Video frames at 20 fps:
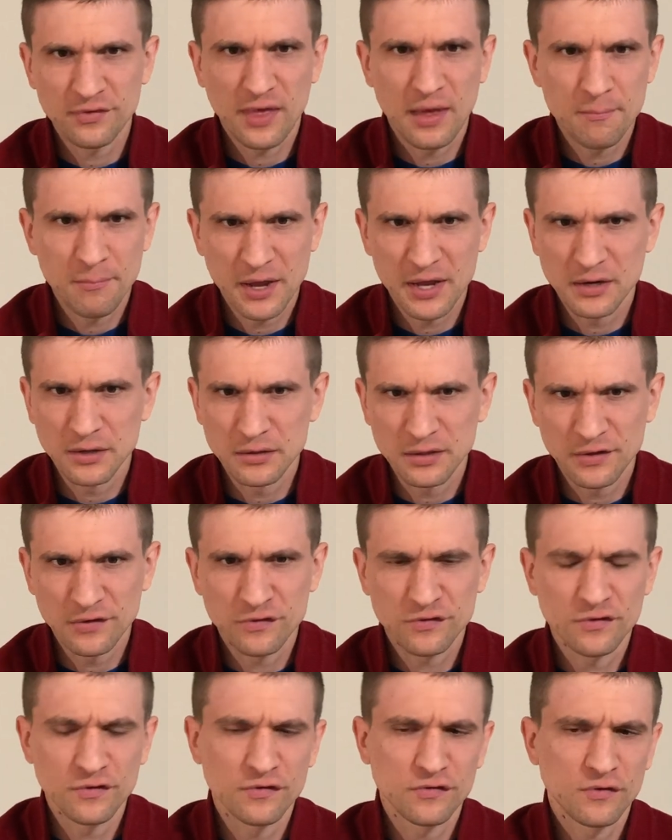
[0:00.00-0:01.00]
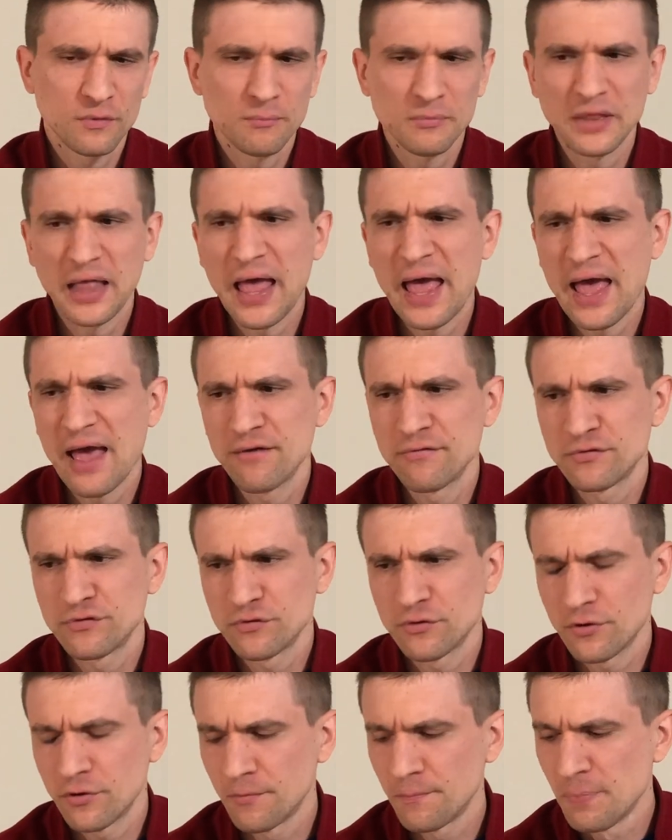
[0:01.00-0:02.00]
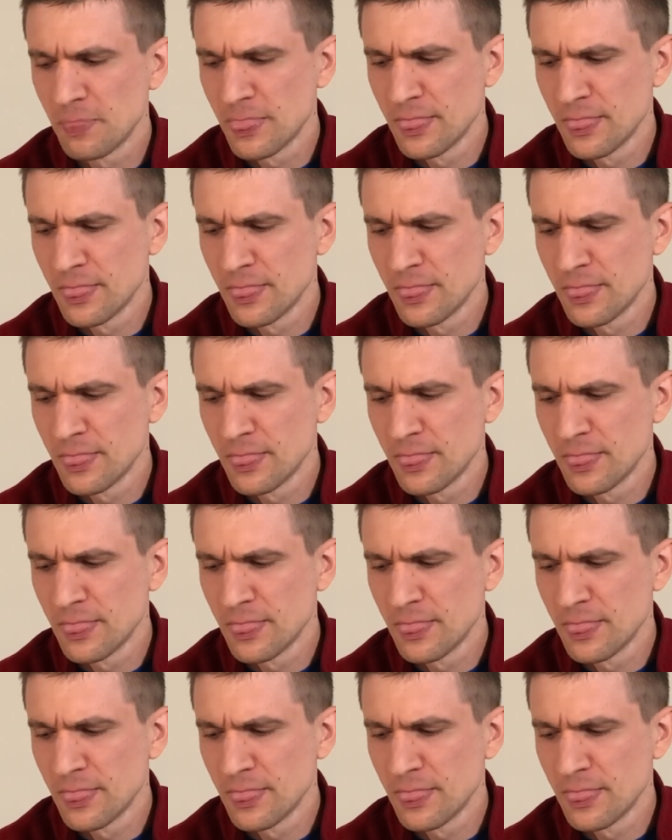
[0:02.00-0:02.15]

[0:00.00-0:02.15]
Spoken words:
that might elicit some laughs, or